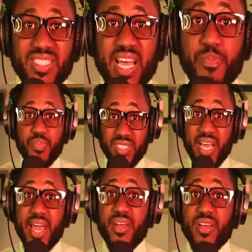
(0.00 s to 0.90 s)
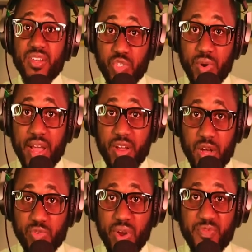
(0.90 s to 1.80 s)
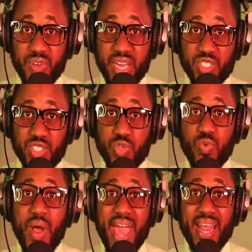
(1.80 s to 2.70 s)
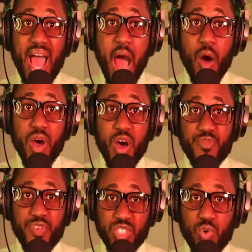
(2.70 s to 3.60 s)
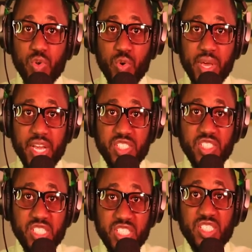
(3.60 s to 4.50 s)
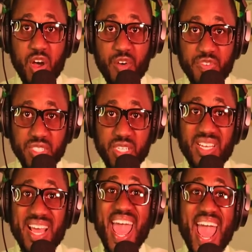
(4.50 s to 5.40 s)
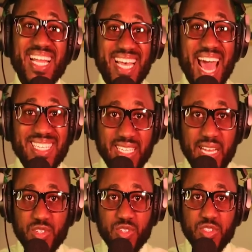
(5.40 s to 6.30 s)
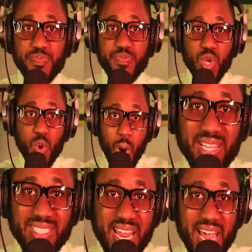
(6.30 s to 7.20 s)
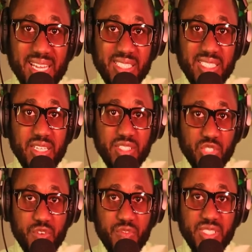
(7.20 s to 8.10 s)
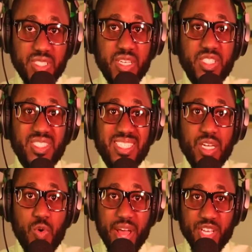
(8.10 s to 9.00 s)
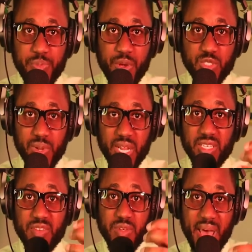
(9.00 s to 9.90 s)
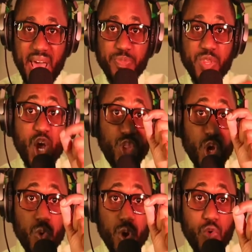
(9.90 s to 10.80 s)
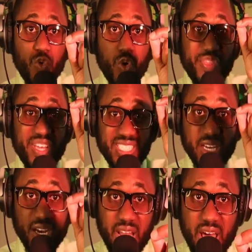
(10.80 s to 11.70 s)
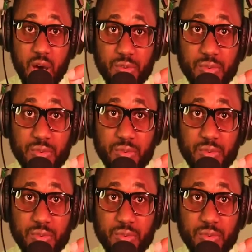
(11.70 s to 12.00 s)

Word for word: that protect tra uh, traffic into and out of physical locations such as offices and data centers. While its legacy services still experience plenty of demand, the real growth is in the cloud.